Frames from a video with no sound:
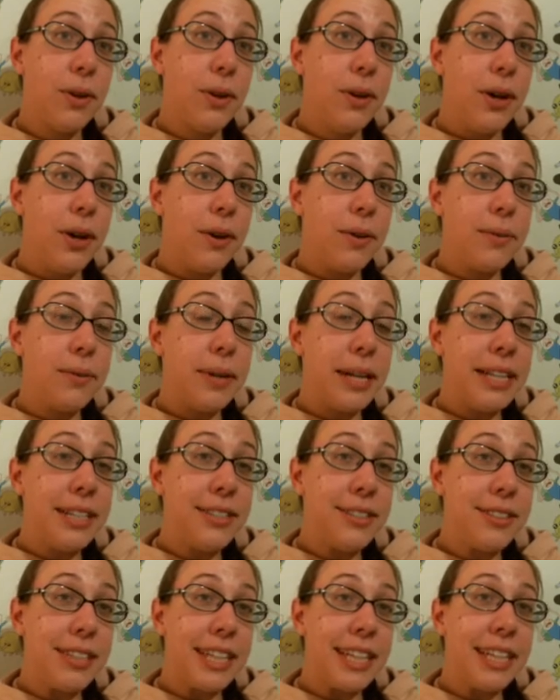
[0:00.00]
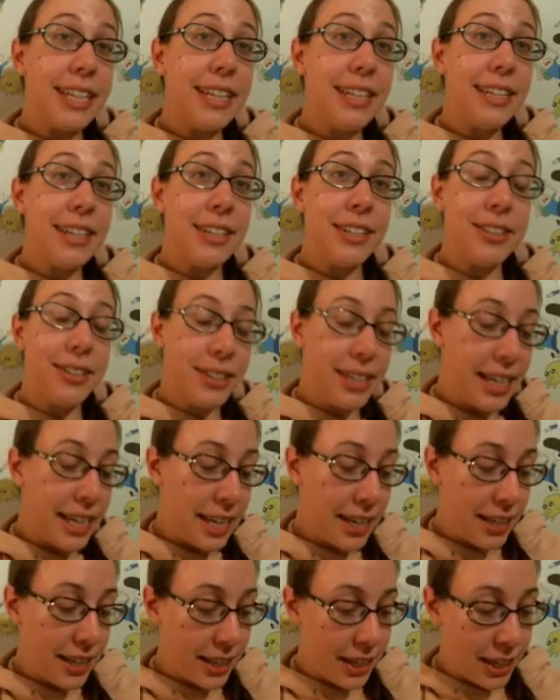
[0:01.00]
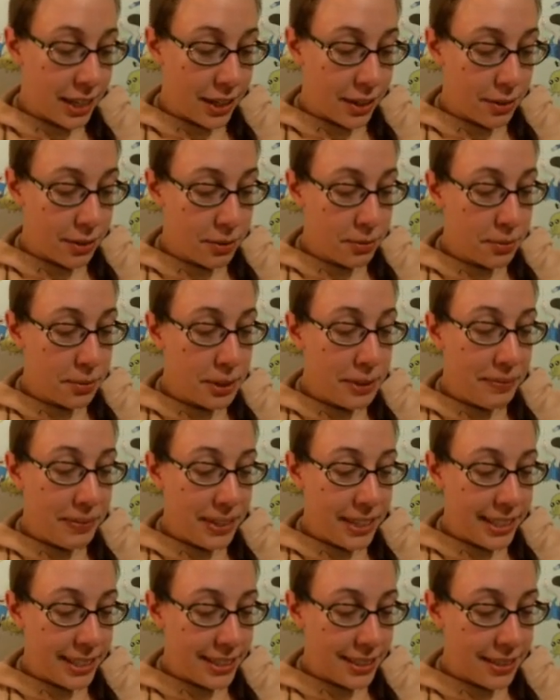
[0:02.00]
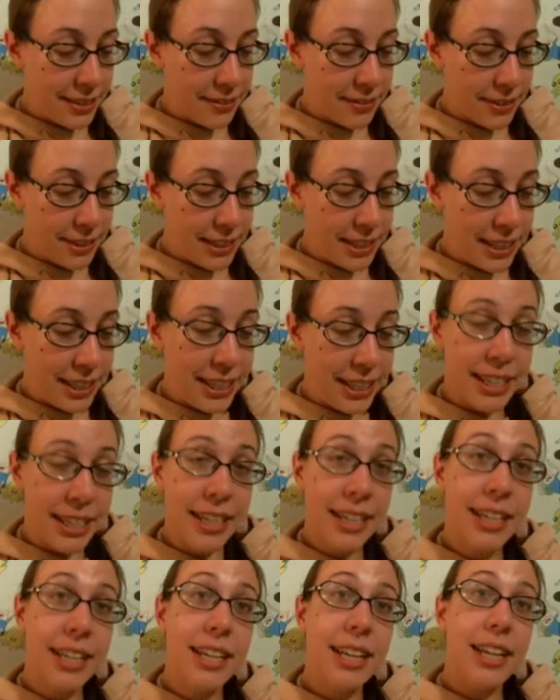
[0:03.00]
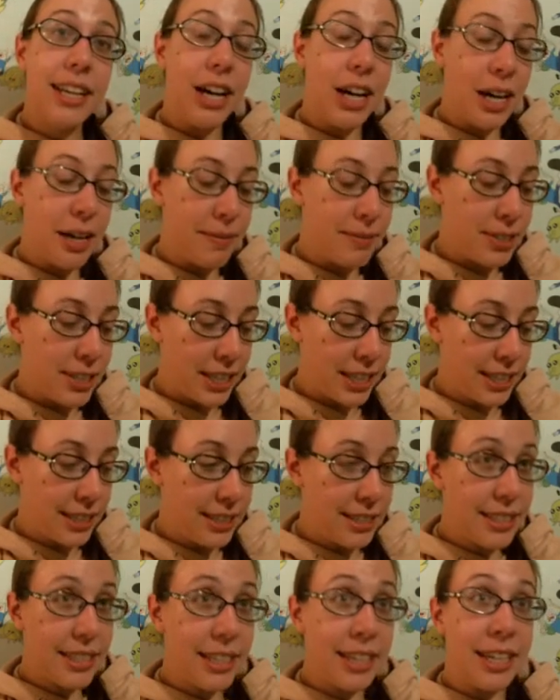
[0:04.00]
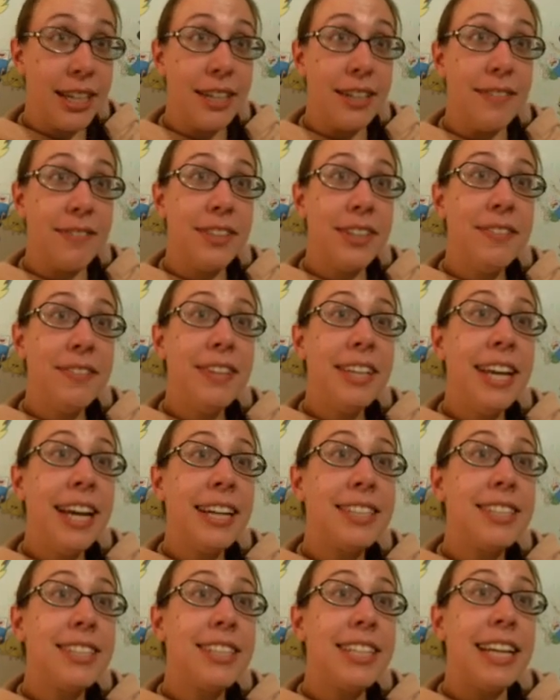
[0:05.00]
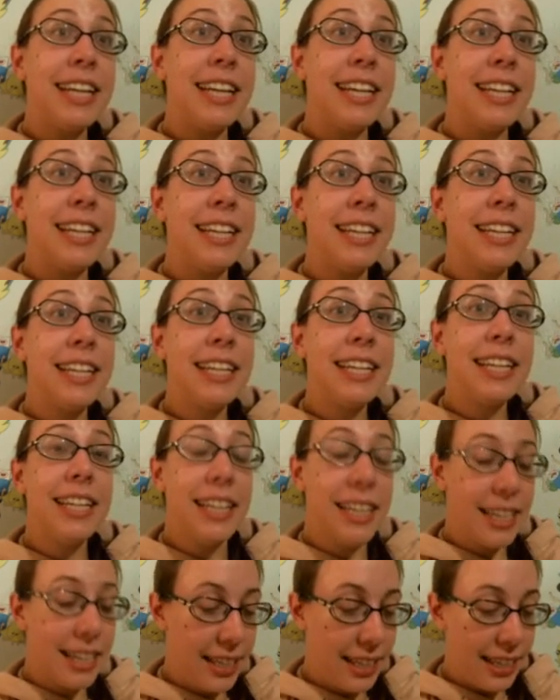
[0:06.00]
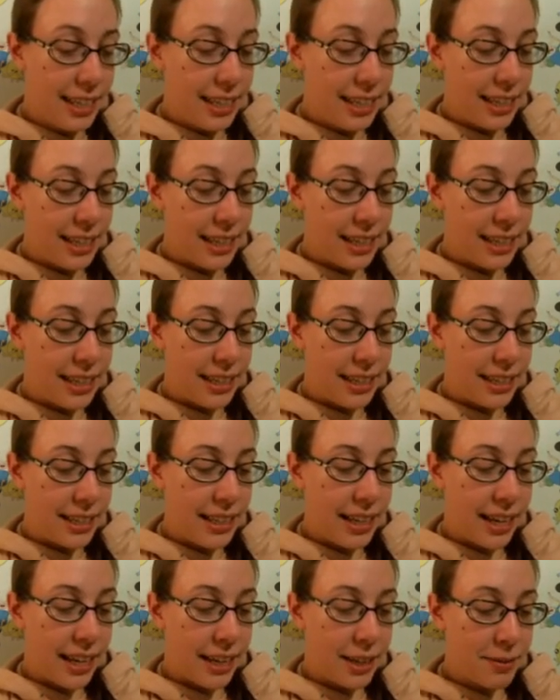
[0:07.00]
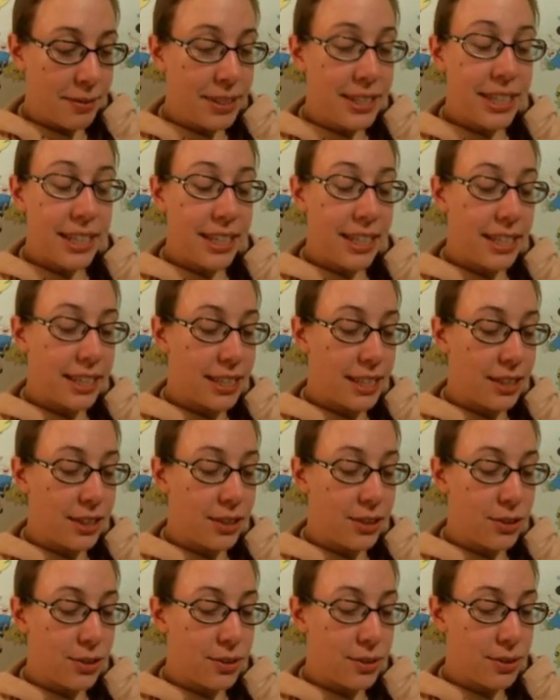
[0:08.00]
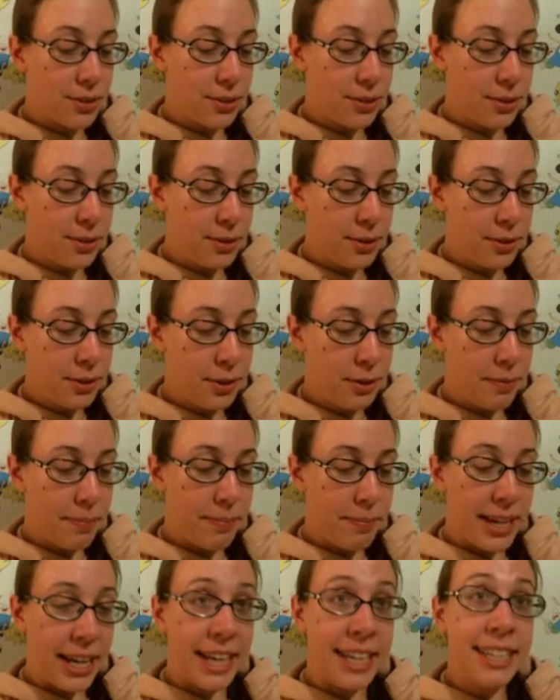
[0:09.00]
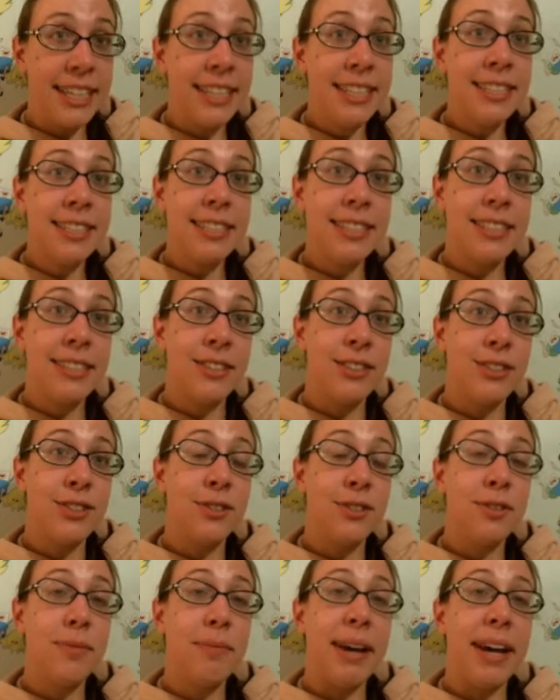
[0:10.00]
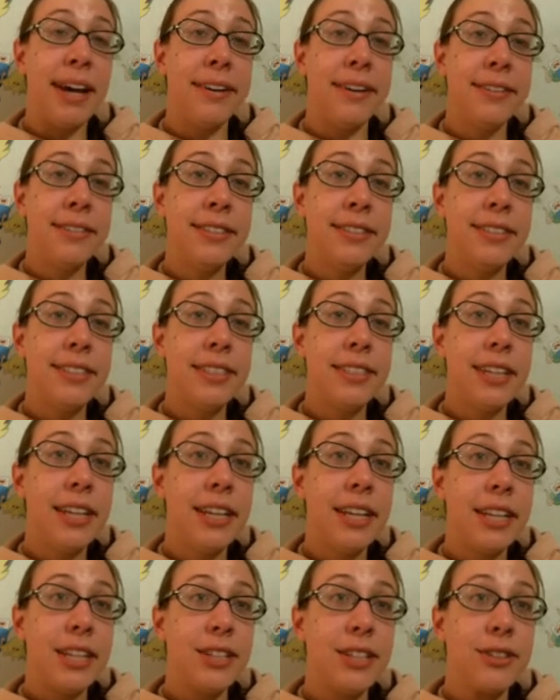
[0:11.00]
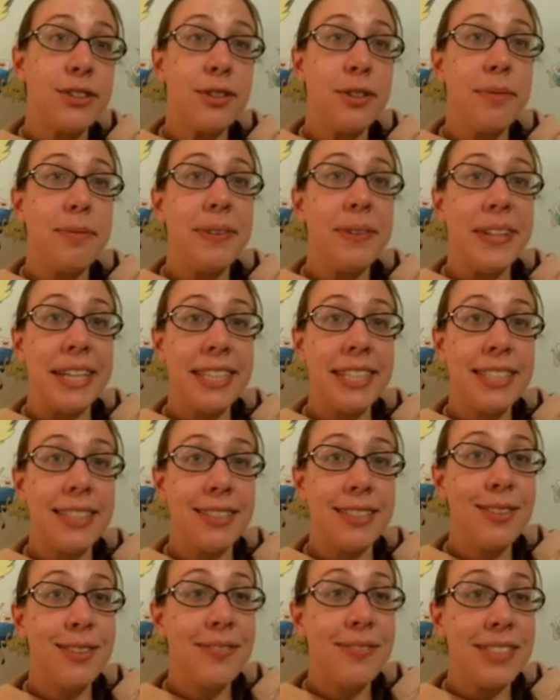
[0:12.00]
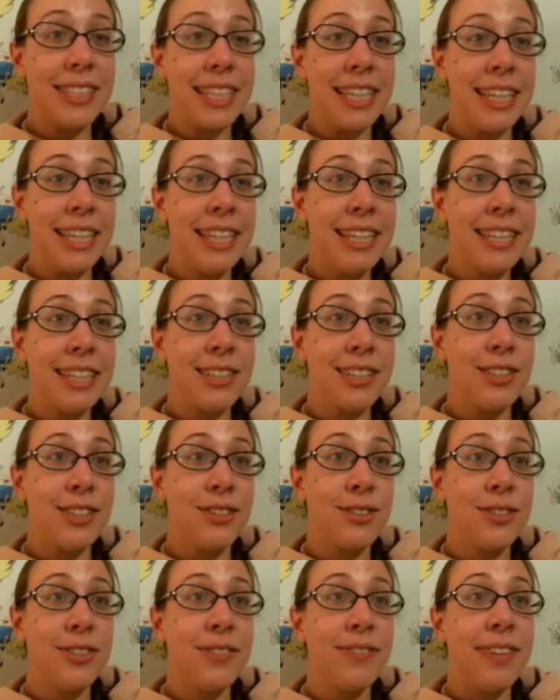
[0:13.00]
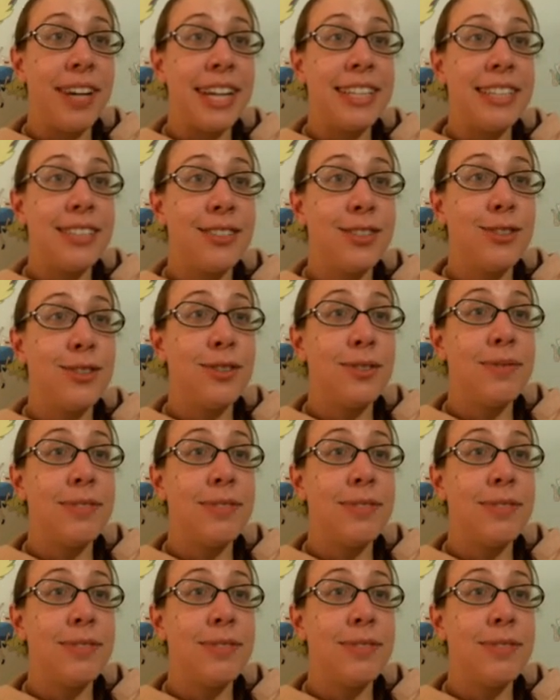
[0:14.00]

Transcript: rendering or a repeat of the objects. Let me actually hit, yeah, I'm going to hit Control minus to zoom out. Control plus zooms in and Control minus zooms